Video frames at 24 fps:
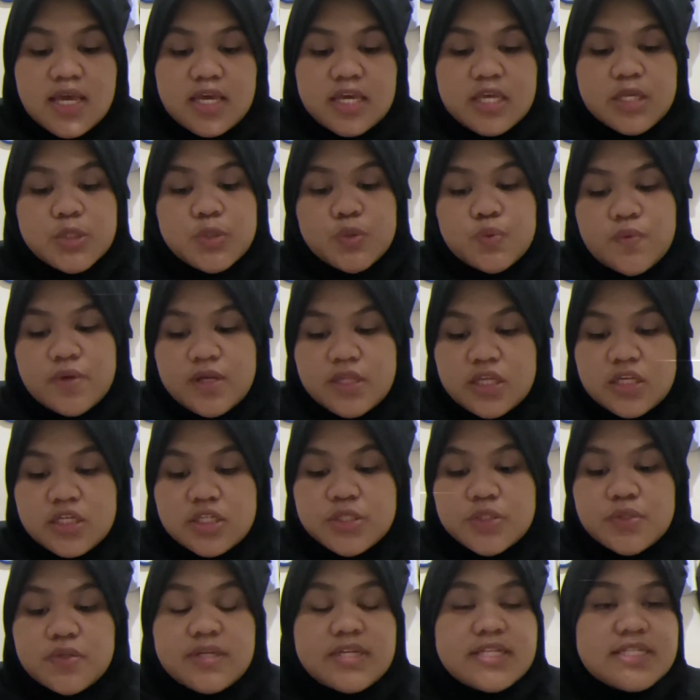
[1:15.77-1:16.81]
is willing
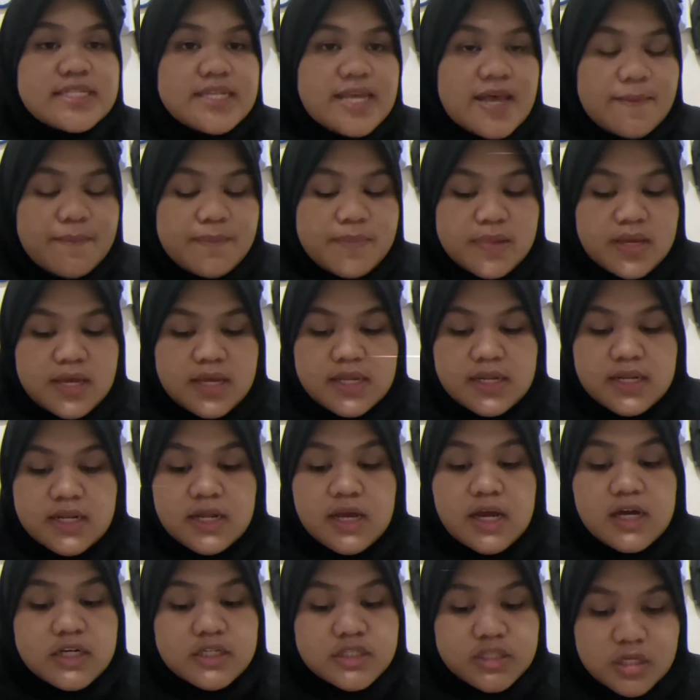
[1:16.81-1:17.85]
to accept and
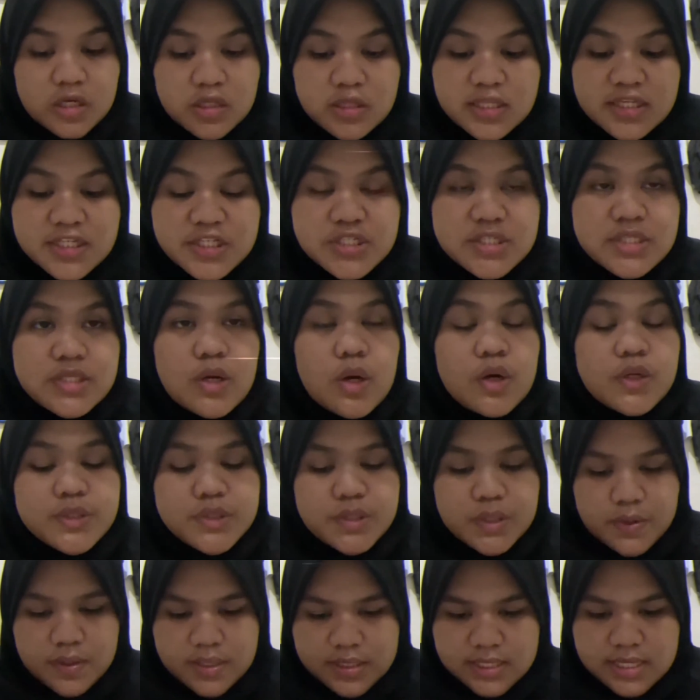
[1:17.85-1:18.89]
acknowledge the
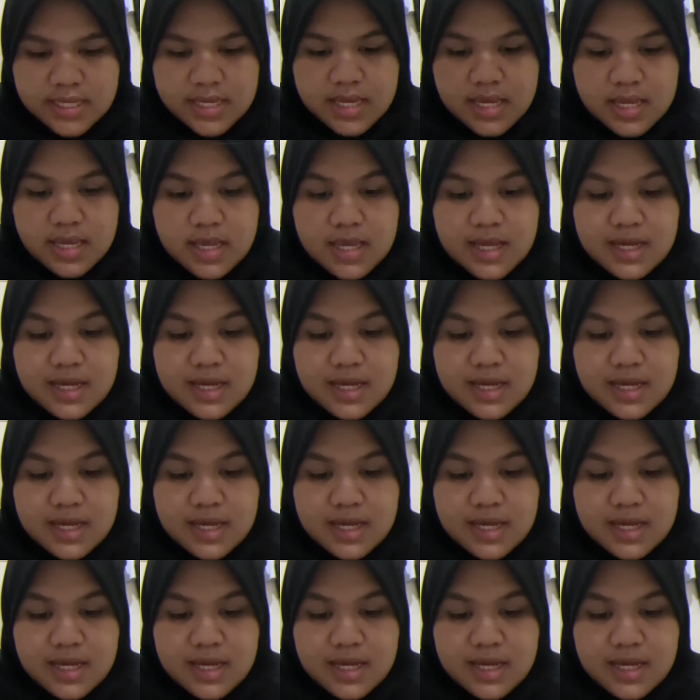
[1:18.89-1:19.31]
authority,